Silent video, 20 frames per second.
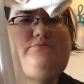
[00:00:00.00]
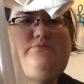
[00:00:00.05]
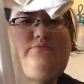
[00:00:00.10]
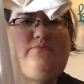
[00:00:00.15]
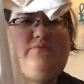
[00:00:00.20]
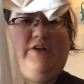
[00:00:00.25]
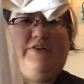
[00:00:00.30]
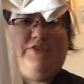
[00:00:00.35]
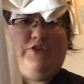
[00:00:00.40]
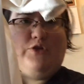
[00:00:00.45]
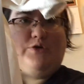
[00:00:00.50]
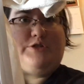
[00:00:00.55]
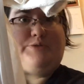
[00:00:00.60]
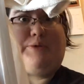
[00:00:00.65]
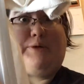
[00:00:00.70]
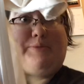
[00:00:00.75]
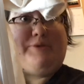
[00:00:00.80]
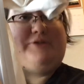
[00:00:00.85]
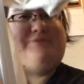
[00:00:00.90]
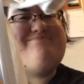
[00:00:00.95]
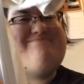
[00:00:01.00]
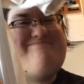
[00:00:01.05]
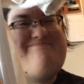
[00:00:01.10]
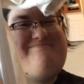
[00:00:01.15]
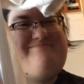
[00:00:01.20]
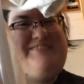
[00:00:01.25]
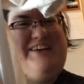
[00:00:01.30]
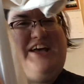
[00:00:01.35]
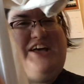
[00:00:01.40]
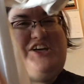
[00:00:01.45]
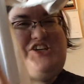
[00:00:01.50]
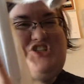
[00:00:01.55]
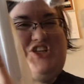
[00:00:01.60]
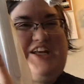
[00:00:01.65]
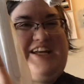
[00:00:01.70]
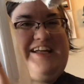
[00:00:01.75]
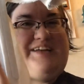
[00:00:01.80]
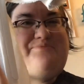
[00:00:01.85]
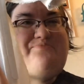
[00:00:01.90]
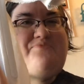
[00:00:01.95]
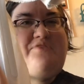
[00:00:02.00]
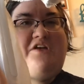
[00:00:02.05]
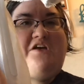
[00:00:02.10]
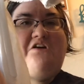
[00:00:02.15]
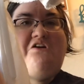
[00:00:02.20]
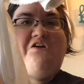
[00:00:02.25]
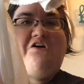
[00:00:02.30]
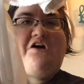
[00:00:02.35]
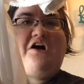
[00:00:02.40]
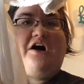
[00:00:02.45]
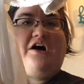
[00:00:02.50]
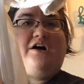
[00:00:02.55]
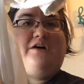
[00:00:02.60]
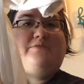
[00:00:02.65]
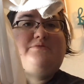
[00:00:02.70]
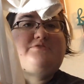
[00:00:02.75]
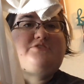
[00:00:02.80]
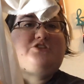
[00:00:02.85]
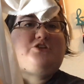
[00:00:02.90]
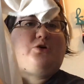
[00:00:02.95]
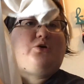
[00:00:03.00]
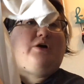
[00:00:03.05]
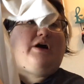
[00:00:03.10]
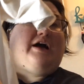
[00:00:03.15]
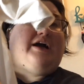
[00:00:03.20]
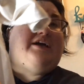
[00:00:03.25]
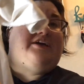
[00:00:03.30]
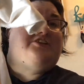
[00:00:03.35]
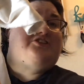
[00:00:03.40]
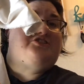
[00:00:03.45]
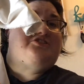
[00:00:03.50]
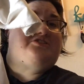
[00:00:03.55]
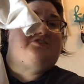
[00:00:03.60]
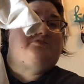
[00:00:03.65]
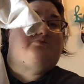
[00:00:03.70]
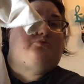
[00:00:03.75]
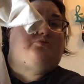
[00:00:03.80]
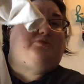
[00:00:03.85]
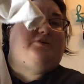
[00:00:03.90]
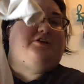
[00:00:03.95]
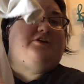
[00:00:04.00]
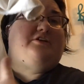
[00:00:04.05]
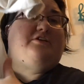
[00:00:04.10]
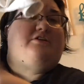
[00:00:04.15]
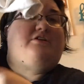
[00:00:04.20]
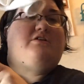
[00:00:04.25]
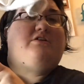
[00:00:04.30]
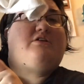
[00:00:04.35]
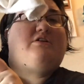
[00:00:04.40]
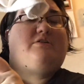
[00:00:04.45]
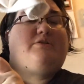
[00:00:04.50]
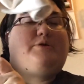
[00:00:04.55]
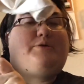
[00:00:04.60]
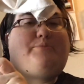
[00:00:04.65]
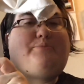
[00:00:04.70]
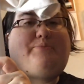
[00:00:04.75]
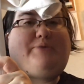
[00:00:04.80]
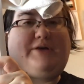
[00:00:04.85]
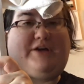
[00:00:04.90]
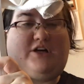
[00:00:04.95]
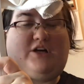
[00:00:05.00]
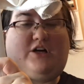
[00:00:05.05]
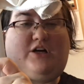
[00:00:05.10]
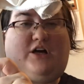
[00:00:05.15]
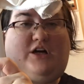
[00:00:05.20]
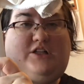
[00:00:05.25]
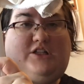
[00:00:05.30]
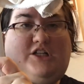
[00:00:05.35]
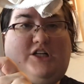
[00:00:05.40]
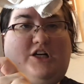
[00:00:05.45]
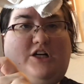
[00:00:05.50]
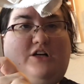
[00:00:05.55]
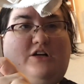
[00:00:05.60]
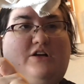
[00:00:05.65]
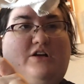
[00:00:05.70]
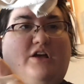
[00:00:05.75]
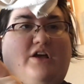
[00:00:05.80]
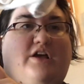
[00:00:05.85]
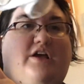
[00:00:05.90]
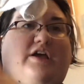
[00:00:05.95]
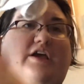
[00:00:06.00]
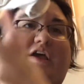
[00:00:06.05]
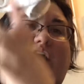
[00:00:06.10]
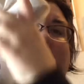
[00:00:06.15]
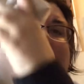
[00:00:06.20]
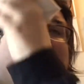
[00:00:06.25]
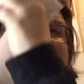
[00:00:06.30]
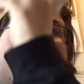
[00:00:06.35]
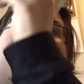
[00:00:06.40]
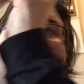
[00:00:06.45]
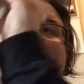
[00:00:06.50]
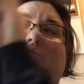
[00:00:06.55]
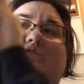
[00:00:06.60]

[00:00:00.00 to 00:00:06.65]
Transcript: No, it's purple. Shading. So I just would pick a color and